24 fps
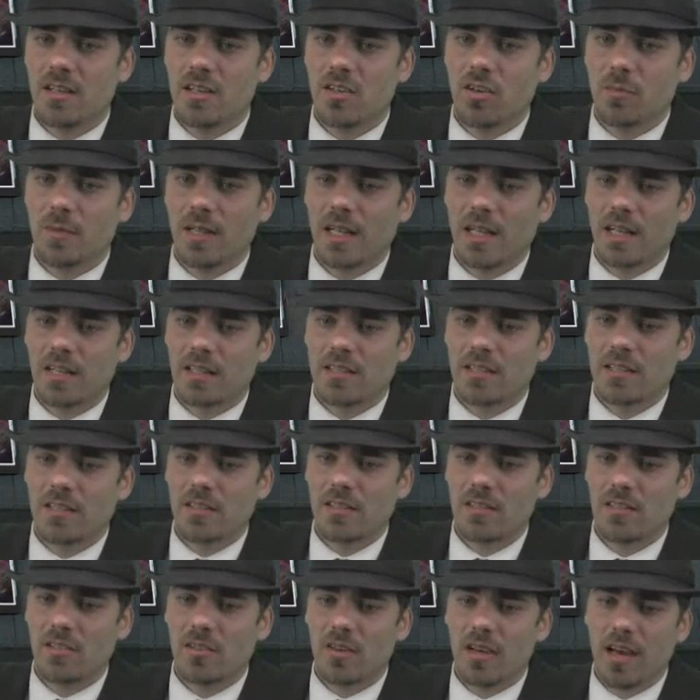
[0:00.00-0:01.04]
No
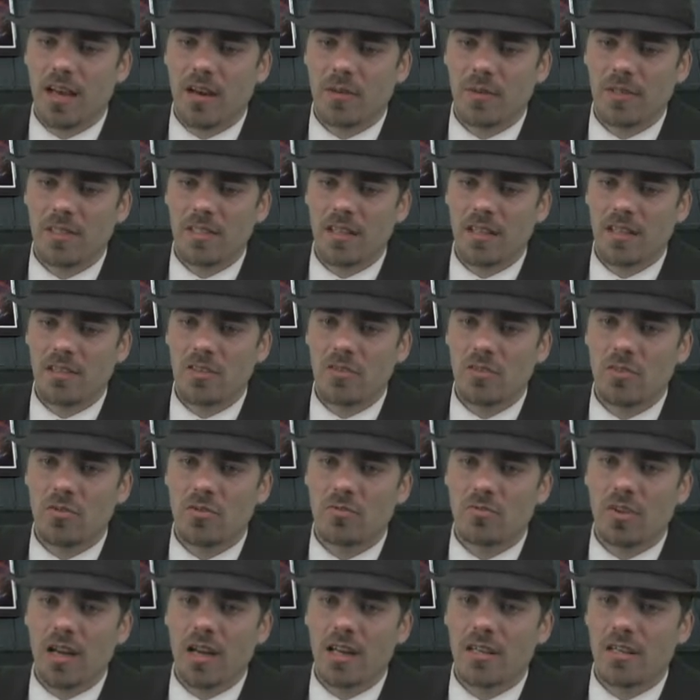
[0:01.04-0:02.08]
blocks. You got it. We take 2
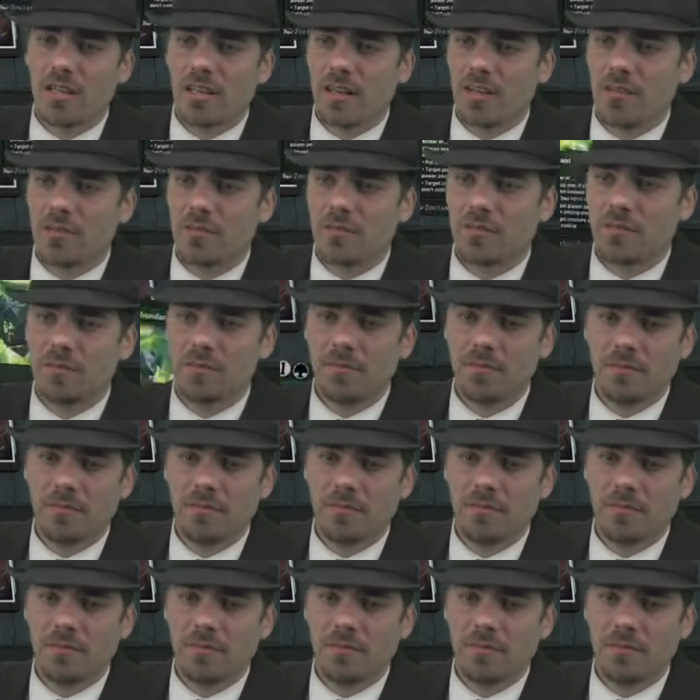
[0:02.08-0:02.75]
right down